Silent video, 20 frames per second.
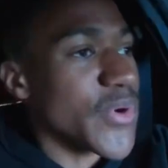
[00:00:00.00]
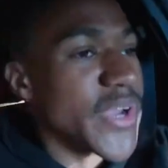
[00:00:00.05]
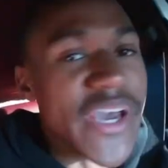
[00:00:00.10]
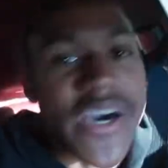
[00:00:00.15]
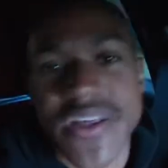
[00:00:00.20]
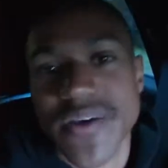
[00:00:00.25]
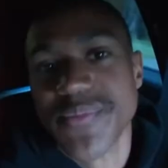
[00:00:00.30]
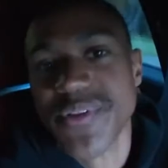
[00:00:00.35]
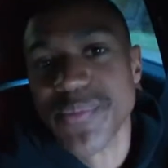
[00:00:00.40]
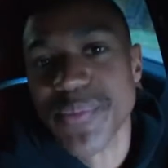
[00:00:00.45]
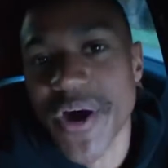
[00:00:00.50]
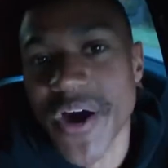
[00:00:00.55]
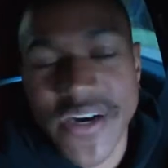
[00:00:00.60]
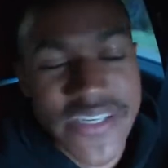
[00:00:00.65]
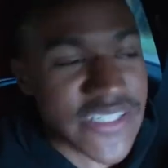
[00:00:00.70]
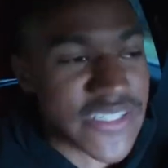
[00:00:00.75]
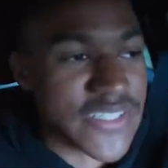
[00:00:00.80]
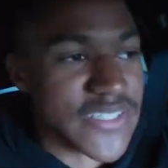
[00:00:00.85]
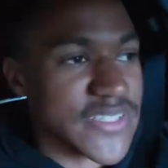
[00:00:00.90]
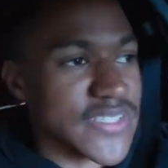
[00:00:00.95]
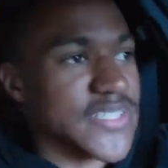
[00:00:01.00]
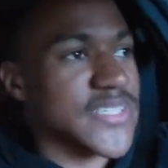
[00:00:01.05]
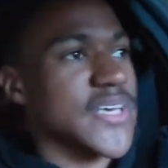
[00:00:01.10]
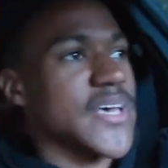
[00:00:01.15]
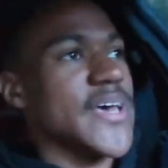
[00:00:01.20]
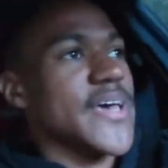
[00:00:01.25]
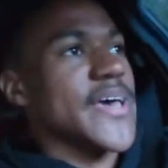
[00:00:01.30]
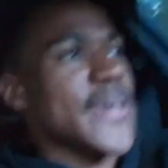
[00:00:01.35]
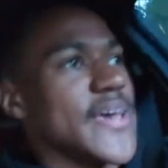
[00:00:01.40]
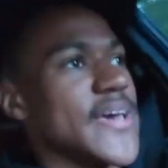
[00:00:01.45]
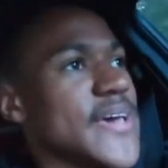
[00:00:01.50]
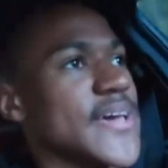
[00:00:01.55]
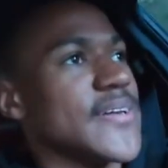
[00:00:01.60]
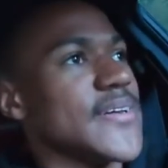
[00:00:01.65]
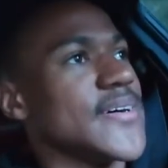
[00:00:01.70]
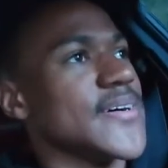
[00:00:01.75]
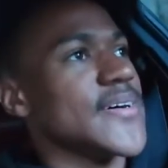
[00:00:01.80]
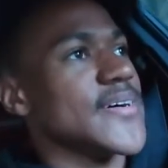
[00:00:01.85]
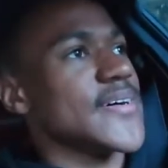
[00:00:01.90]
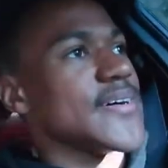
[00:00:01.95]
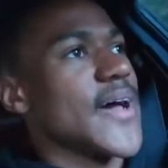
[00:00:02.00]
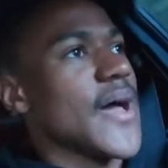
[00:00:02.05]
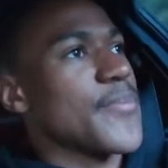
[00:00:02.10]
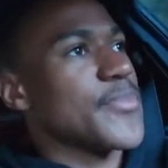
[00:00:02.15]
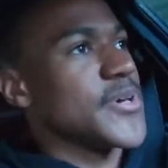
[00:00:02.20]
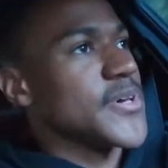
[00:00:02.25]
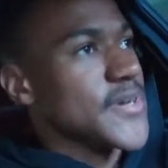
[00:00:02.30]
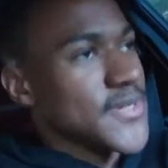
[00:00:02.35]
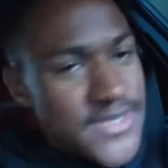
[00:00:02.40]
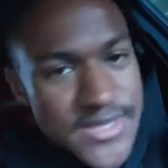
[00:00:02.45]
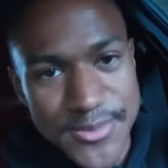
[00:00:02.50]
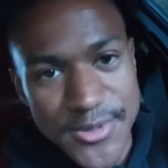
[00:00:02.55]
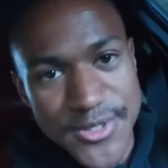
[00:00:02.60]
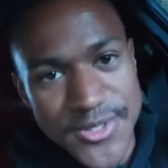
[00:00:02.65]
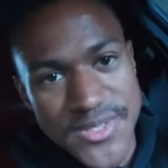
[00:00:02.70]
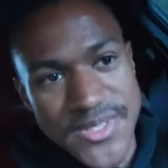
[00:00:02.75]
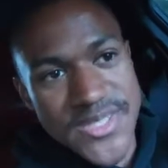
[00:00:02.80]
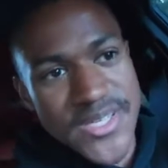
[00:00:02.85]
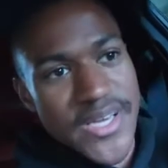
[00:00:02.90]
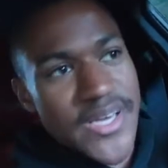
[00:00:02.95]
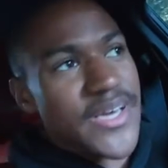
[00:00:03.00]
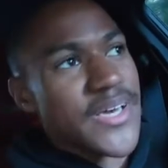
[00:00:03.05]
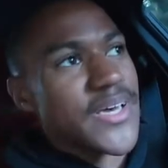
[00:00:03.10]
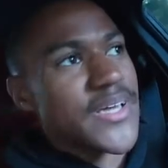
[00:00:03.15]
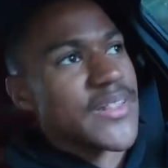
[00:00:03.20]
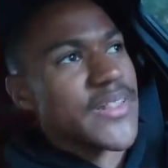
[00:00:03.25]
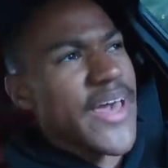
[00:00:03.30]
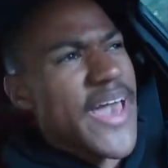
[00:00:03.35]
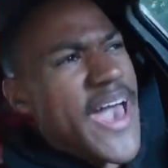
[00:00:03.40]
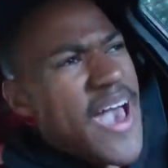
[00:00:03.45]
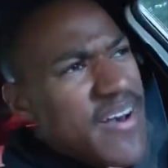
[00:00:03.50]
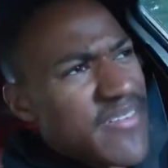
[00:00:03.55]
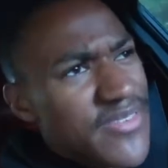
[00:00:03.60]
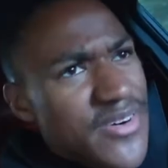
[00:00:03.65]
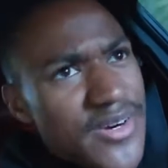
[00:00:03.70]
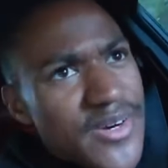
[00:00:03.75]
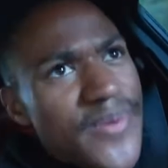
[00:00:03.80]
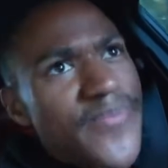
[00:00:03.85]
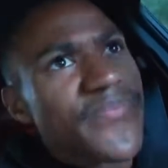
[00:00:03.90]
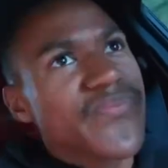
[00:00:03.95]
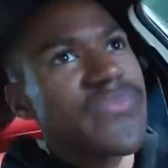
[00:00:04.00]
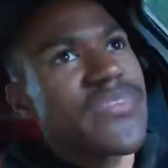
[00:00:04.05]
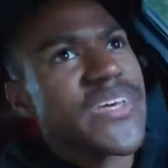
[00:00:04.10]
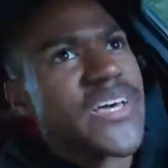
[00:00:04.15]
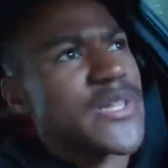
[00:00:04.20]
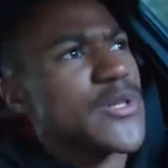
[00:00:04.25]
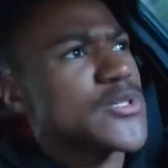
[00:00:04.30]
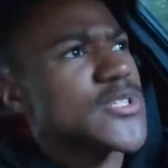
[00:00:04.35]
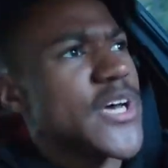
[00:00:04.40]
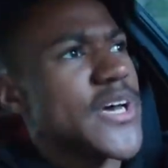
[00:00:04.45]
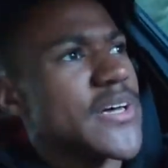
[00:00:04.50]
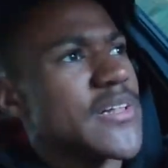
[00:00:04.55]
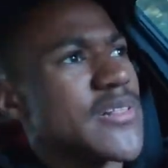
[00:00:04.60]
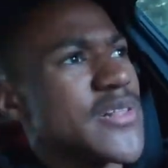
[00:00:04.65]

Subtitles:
we got empty boxes and happy customers. And they have it looks like a